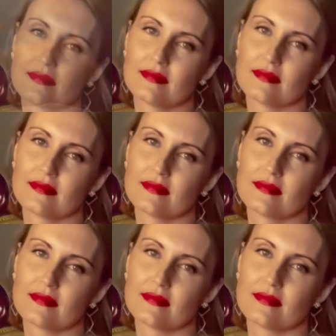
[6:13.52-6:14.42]
up to wear and
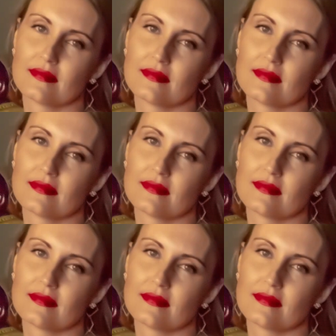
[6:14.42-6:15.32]
tear?
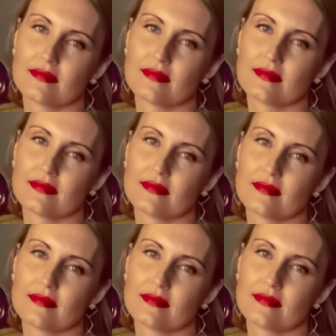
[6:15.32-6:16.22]
Or are you only planning on
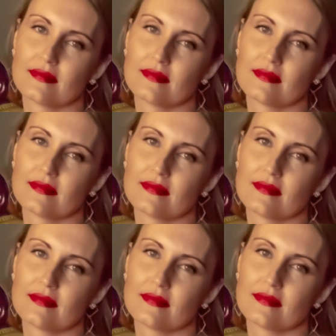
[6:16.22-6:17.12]
wearing it on
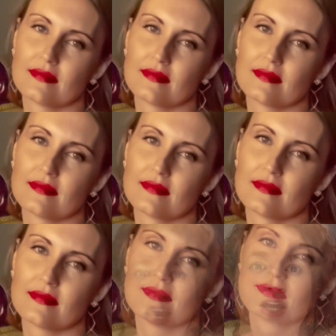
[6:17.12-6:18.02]
special occasions?
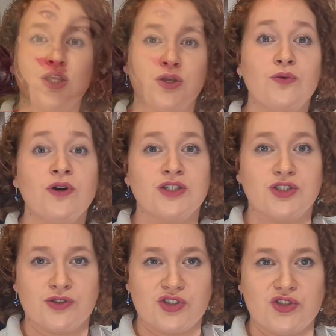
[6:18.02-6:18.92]
You and
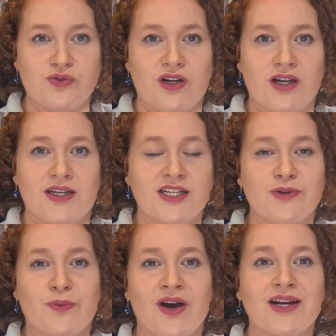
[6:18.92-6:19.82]
your jeweler need
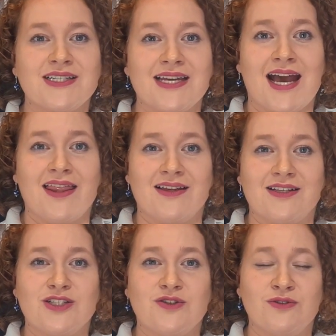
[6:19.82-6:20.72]
to work
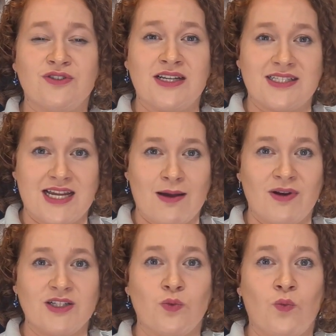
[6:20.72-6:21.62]
together to
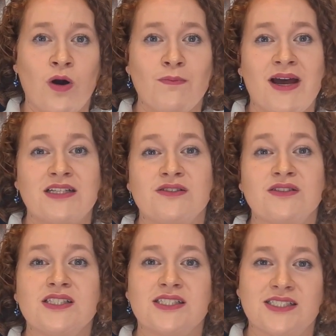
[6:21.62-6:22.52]
establish what
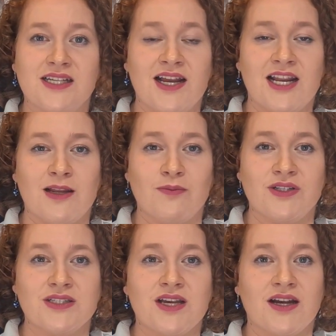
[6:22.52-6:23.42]
metals and design
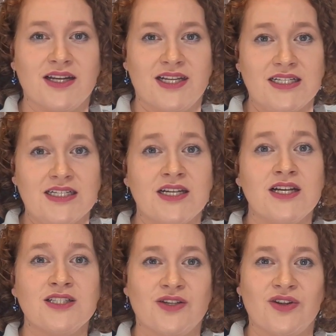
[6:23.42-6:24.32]
elements are needed
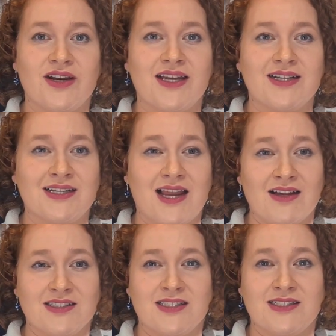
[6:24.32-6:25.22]
so that it can
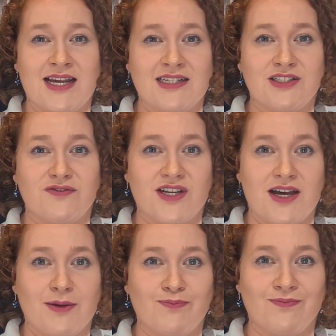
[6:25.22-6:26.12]
last the test of
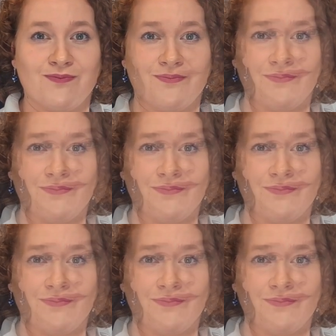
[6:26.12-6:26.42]
time.